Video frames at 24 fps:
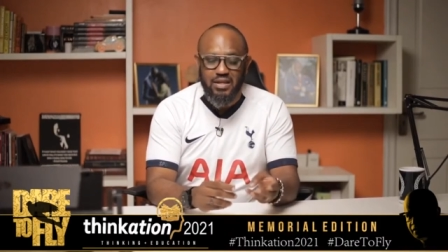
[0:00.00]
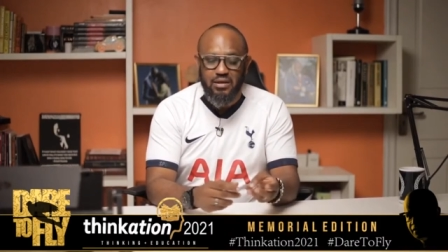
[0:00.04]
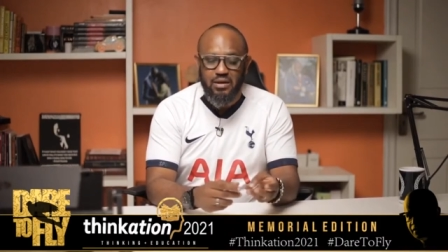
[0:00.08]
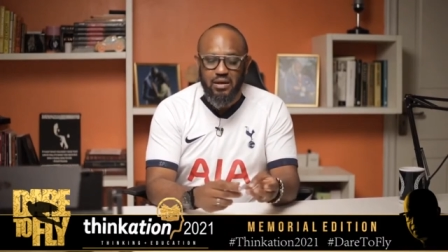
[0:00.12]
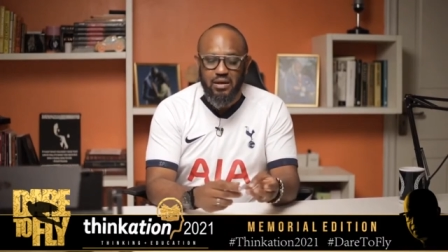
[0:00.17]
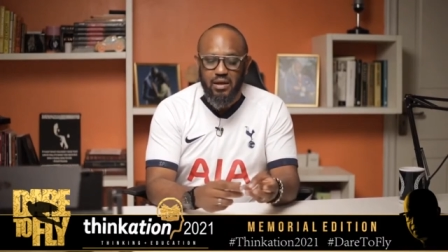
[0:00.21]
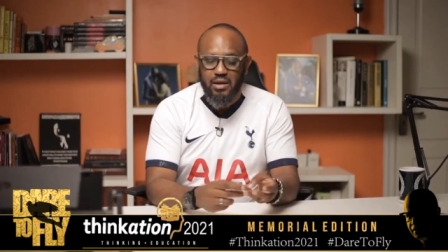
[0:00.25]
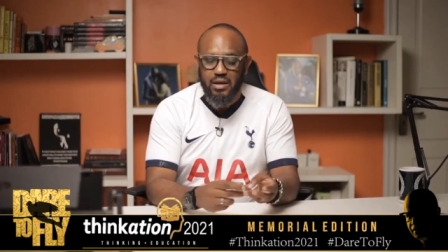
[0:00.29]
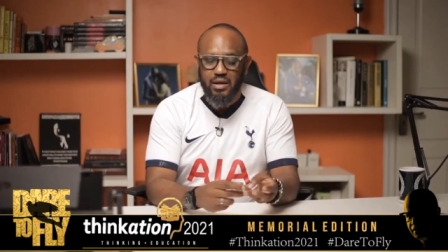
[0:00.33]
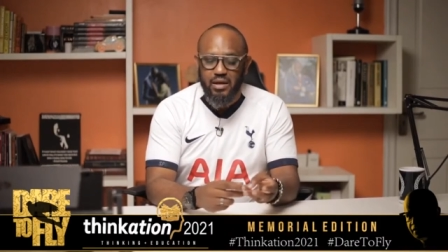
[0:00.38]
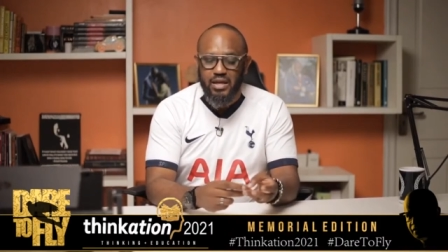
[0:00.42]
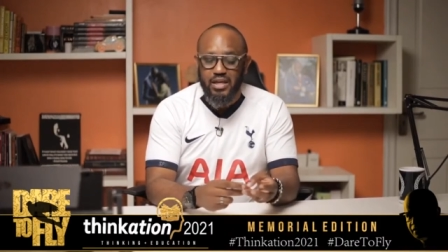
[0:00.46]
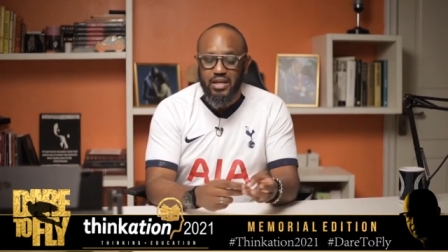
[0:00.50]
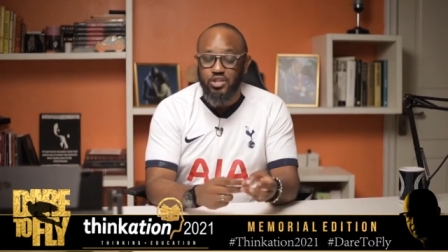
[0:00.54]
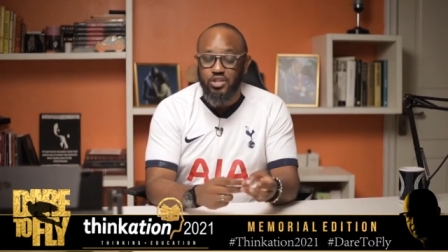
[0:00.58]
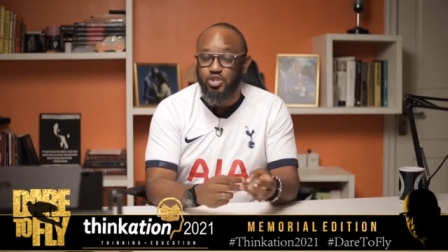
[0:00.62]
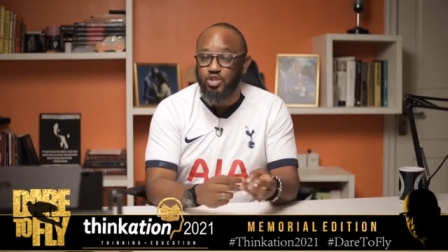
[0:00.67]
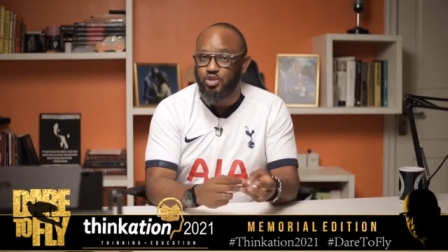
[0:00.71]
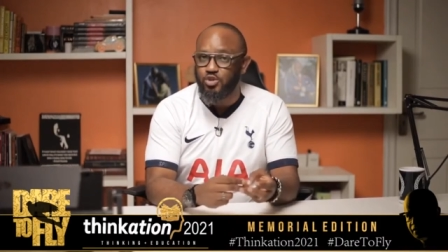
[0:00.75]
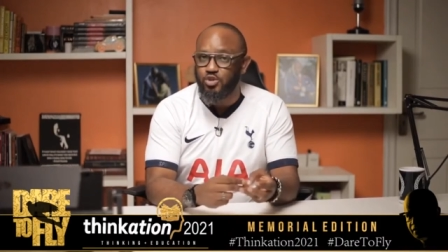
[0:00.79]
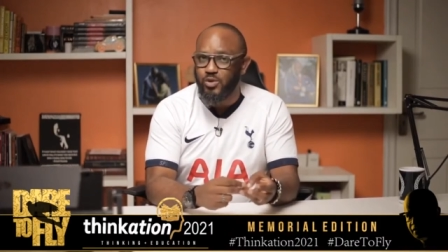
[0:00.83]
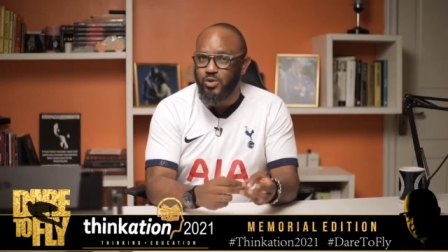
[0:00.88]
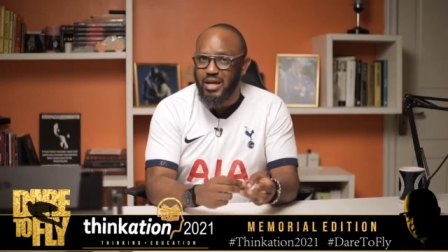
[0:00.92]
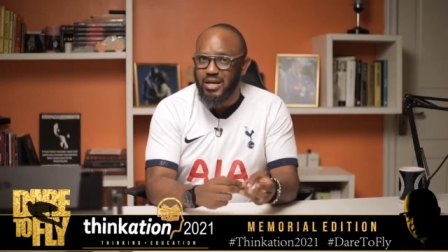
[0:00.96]
that his
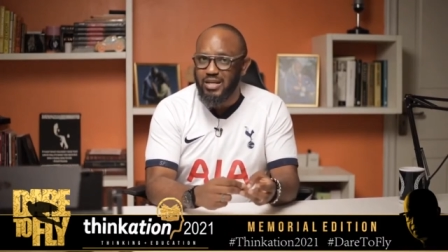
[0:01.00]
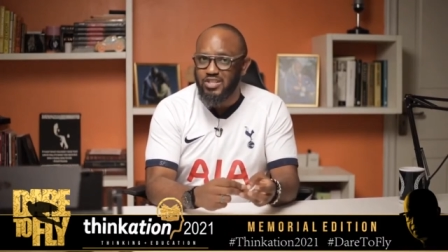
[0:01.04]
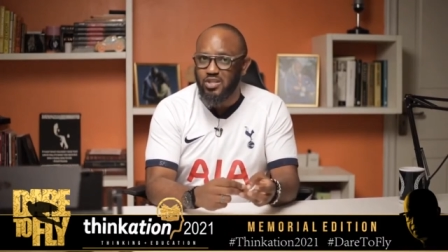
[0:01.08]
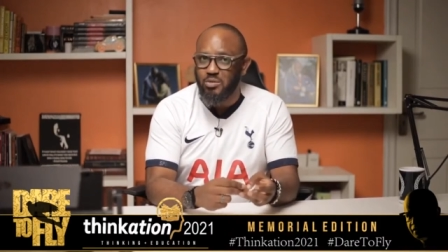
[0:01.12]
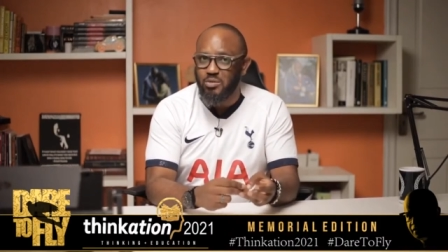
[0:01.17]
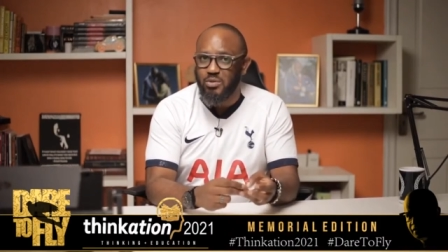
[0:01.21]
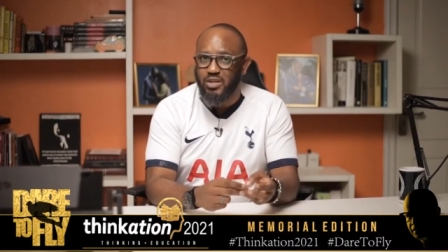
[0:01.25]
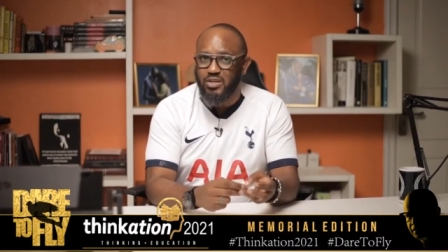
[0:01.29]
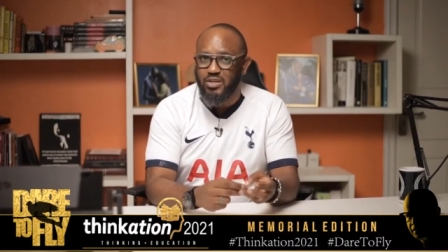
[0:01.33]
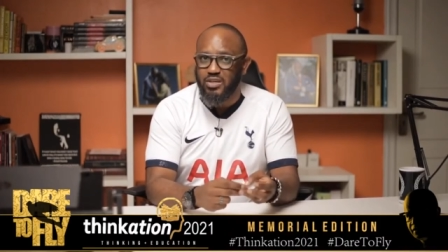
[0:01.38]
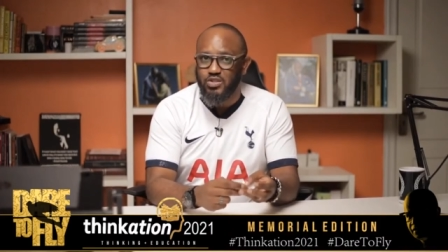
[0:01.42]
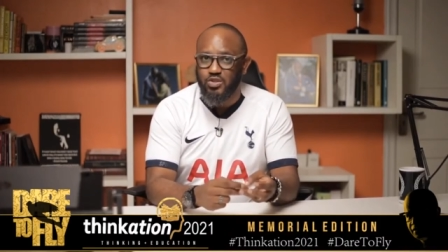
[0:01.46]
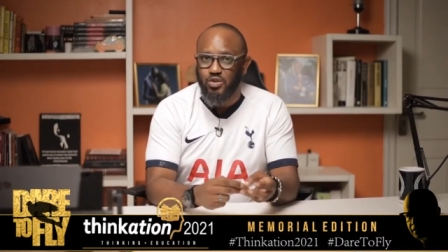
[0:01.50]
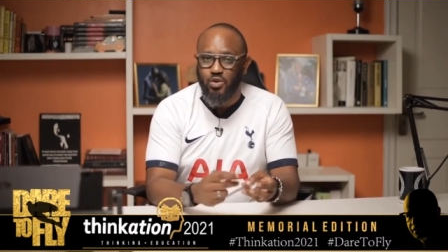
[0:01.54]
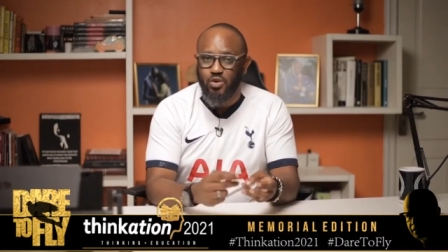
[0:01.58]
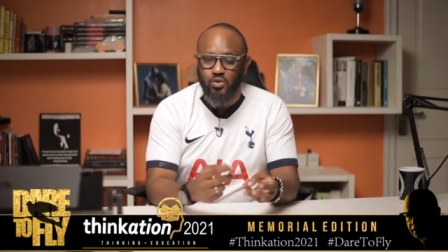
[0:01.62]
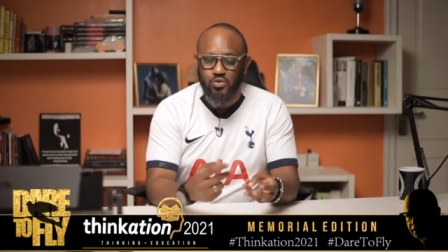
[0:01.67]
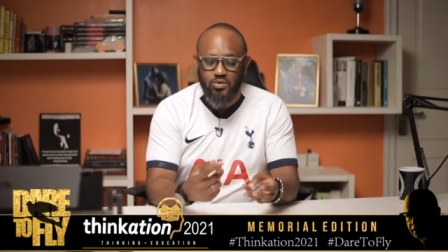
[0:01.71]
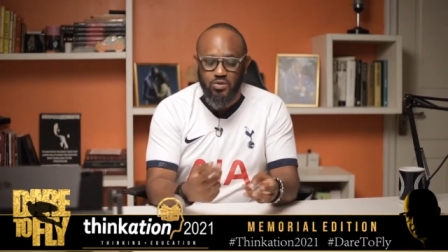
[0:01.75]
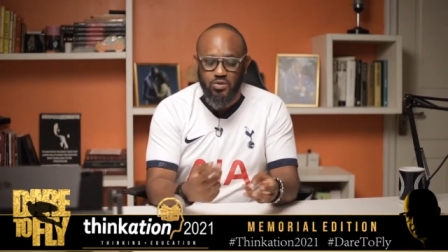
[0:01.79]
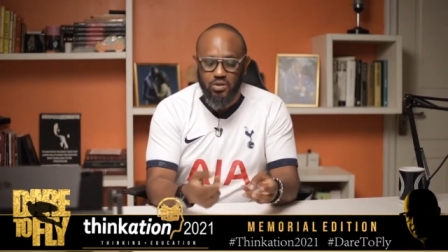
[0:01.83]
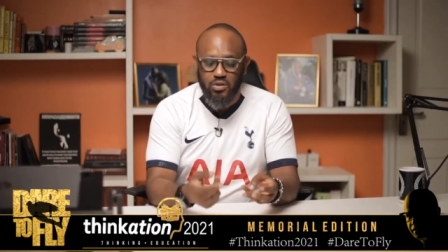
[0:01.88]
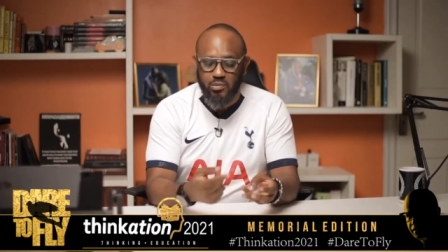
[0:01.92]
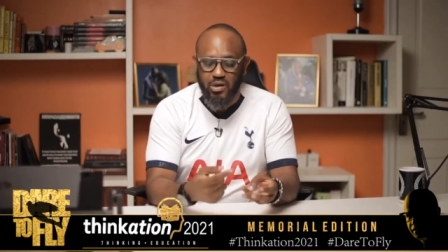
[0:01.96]
strategy because you
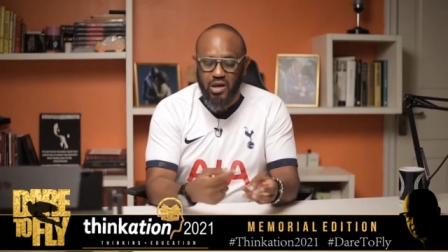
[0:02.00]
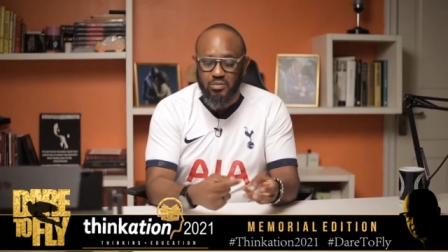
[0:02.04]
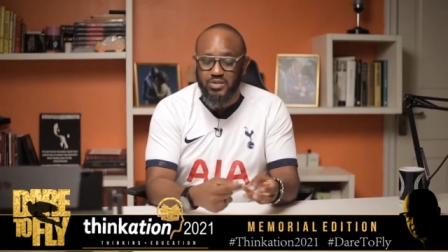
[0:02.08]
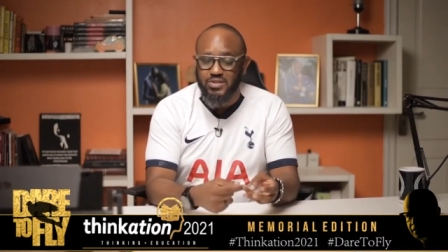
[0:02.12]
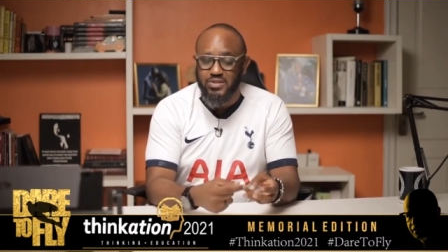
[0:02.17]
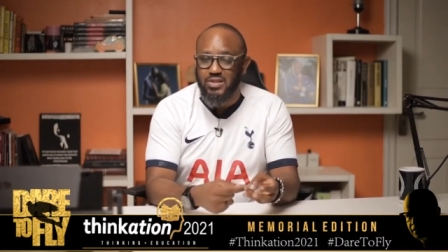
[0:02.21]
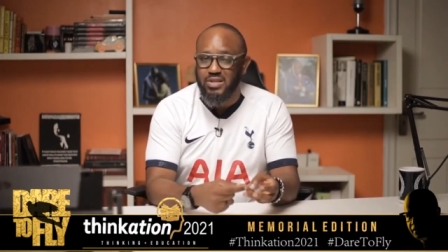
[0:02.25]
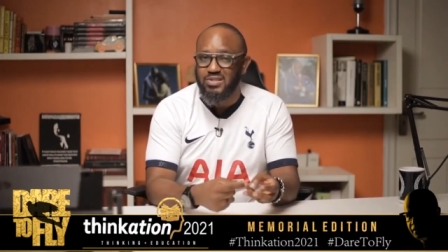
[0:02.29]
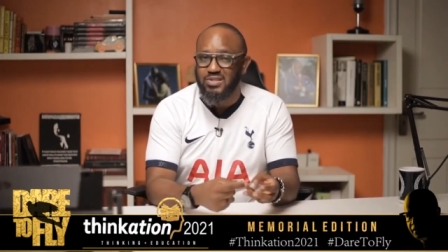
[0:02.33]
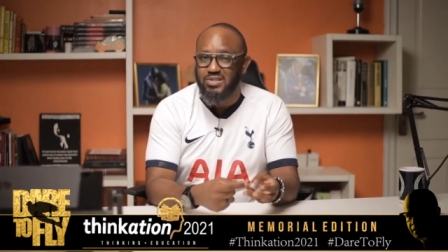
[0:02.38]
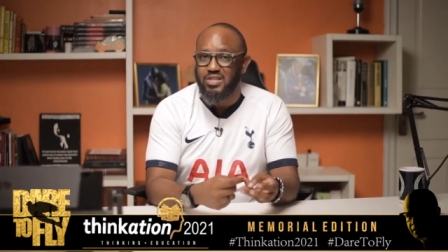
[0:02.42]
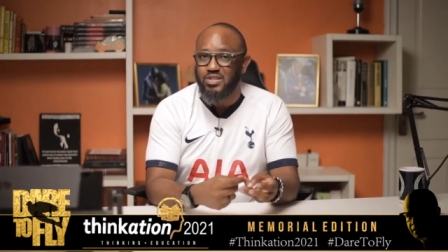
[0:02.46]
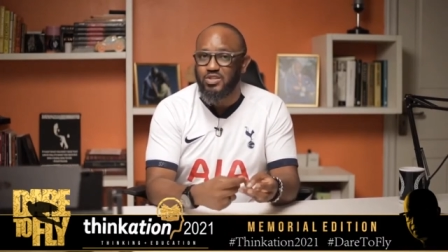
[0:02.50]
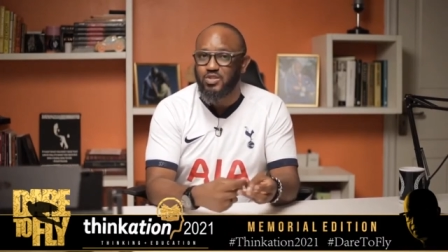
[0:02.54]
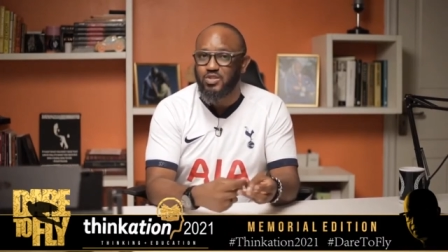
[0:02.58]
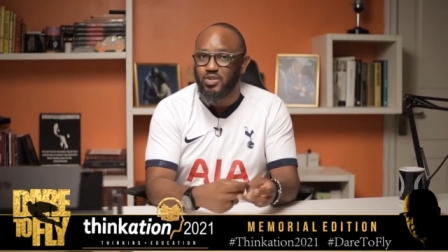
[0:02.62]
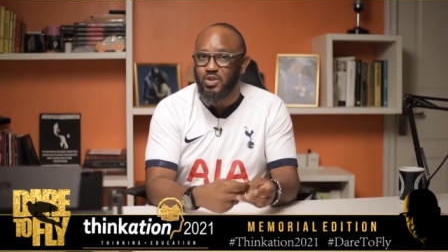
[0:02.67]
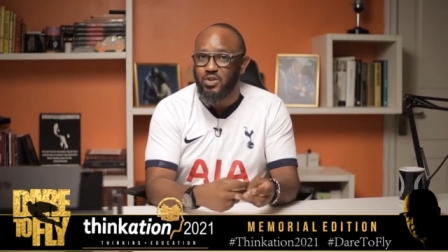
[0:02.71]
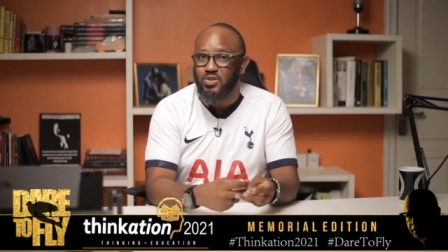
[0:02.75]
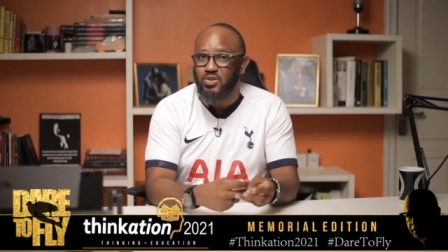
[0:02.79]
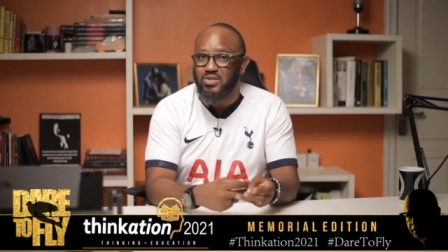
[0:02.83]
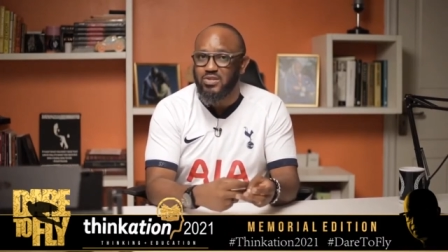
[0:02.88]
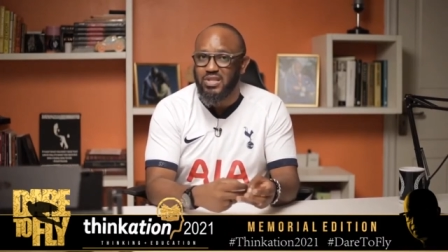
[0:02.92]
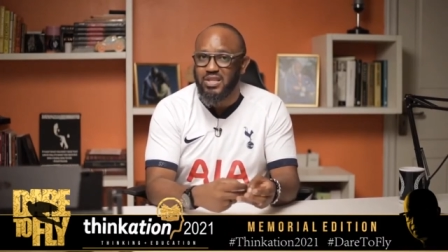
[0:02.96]
know the Bible says that
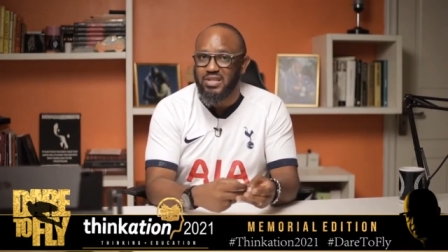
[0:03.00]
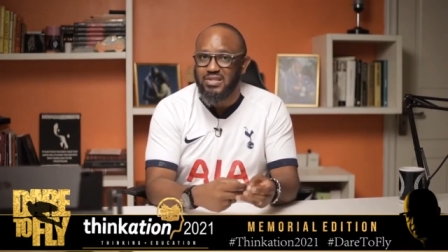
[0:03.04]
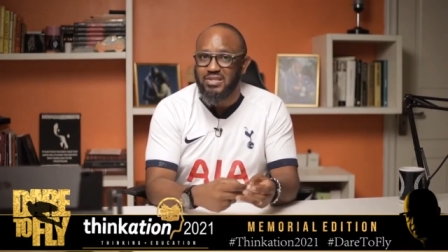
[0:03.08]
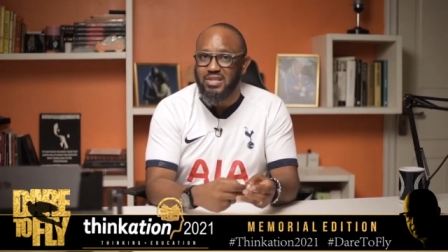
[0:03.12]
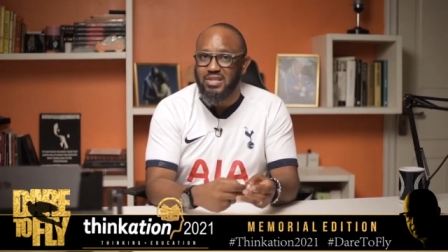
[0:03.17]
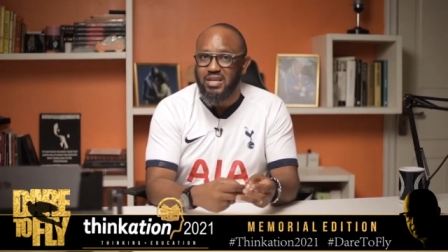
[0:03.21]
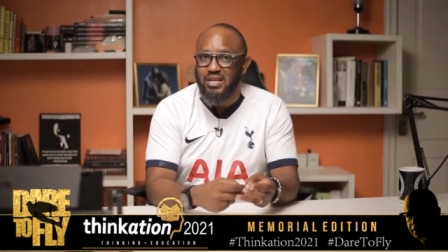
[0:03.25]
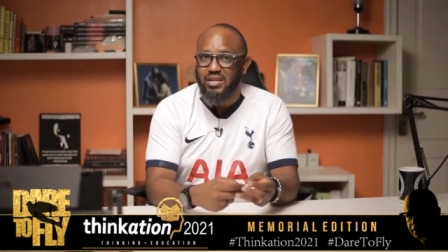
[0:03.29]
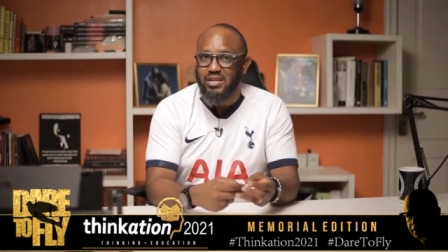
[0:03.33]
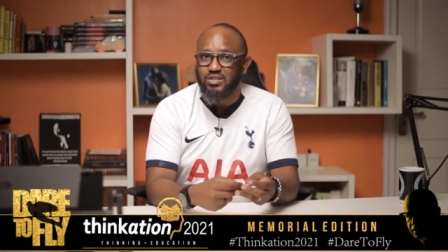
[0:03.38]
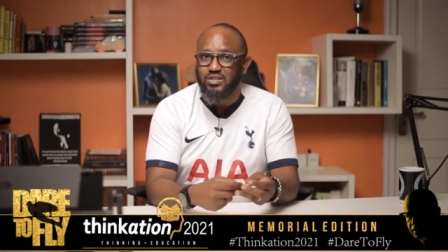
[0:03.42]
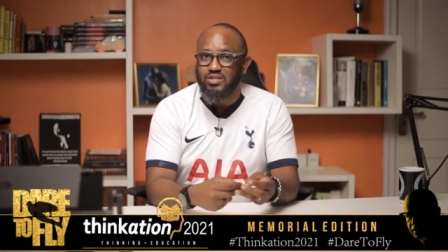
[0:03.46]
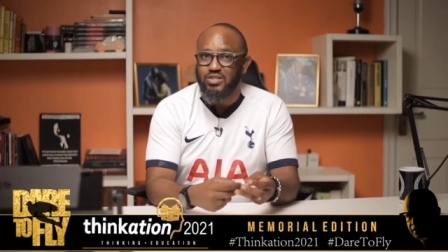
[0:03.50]
Saul says